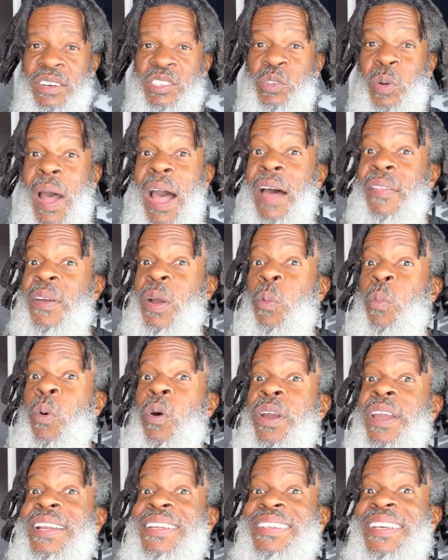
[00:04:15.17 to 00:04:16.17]
So how they're
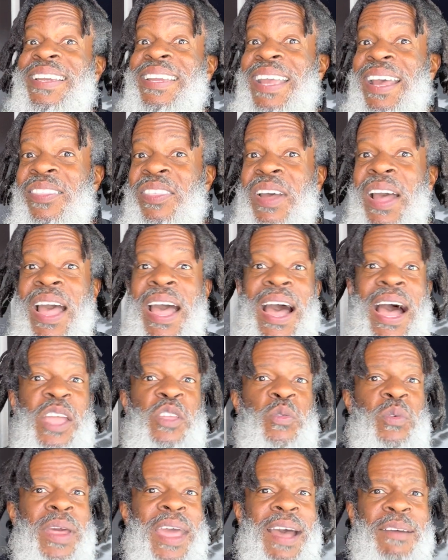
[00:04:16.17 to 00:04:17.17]
working together, how
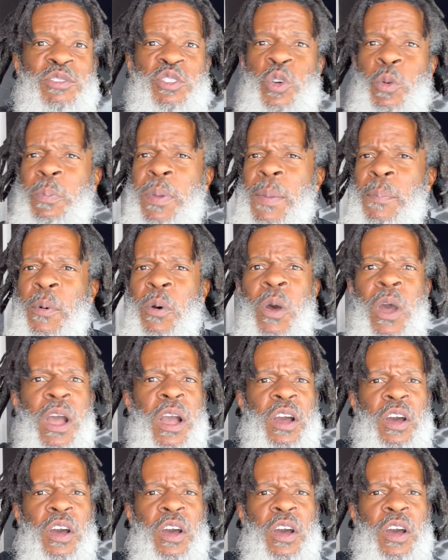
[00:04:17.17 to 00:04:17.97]
you can have two people